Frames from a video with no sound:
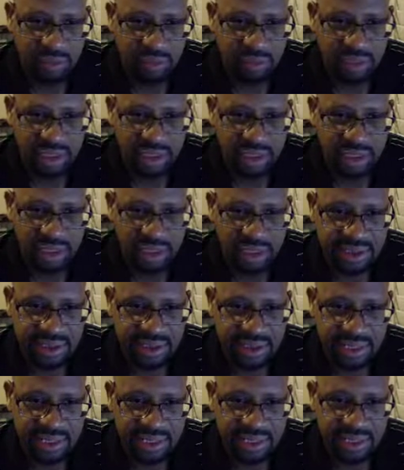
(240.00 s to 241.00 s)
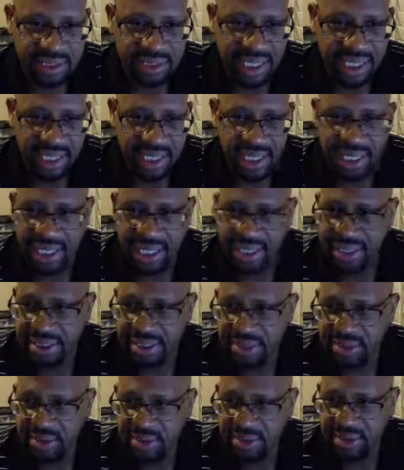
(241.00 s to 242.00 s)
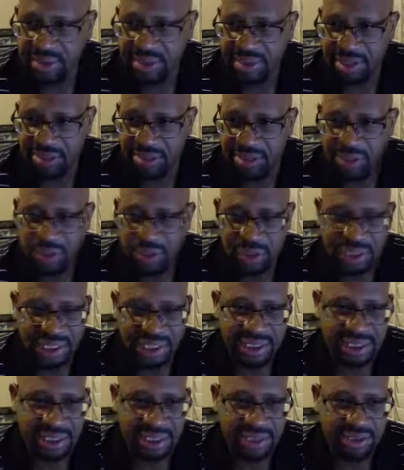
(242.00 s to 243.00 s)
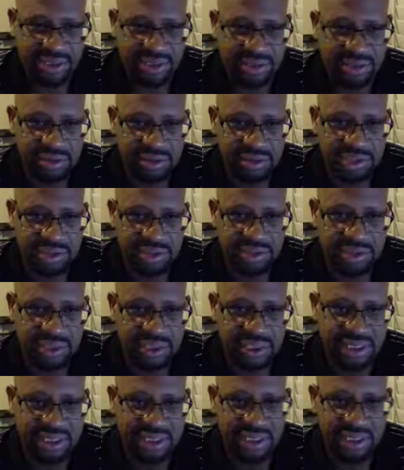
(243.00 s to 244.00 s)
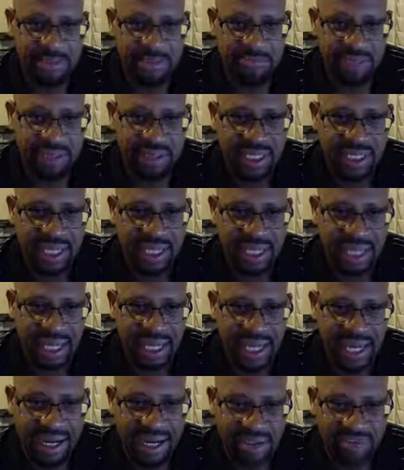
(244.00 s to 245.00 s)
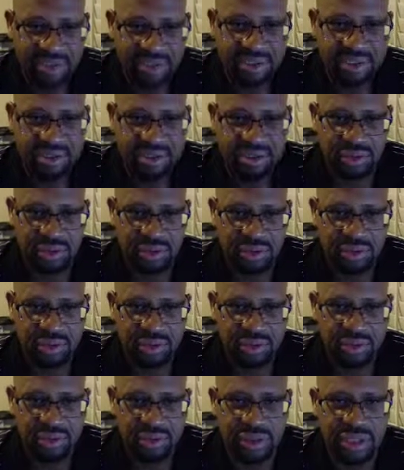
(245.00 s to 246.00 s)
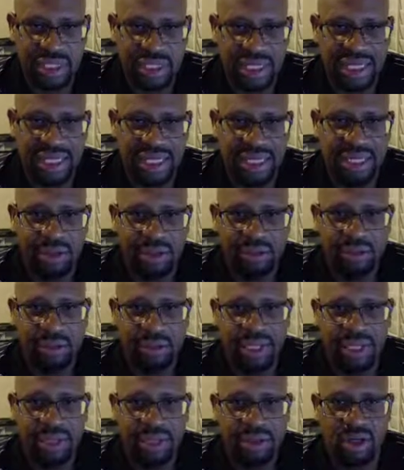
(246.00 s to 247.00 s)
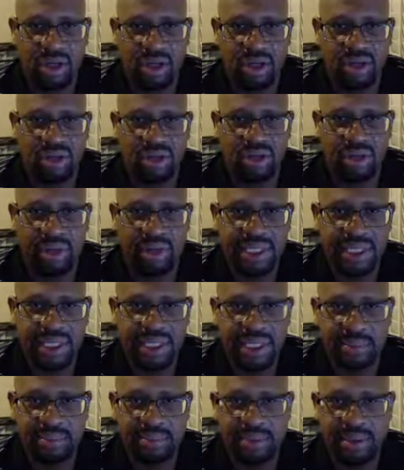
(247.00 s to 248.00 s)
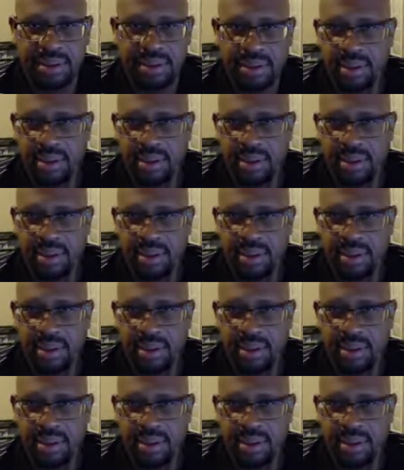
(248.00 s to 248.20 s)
went, let's take the high, was about $48.32. After this crossover, it ran all the way up